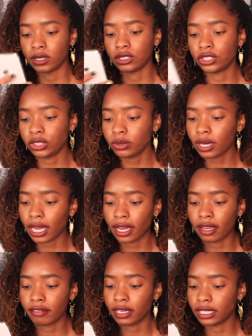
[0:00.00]
do you
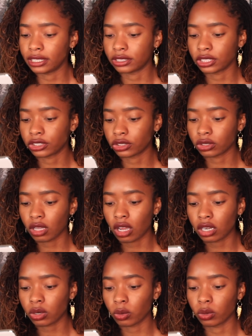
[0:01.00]
have any sister
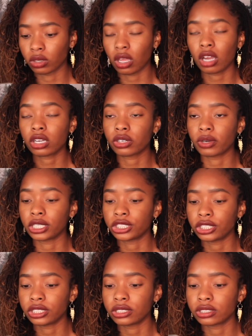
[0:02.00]
lock or lock
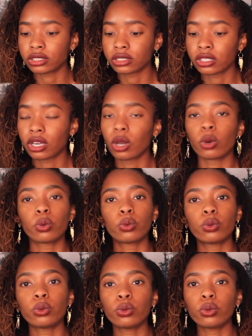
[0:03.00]
crushes?
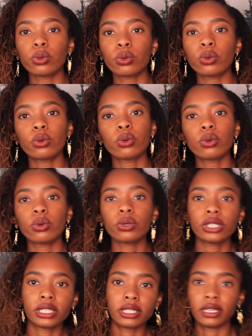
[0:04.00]

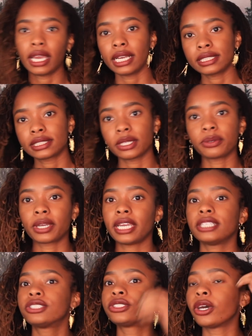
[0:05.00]
Ooh, yes.
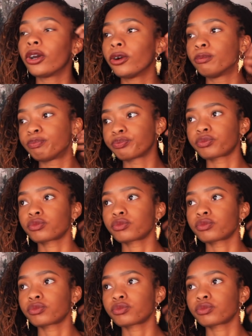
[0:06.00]
Okay, so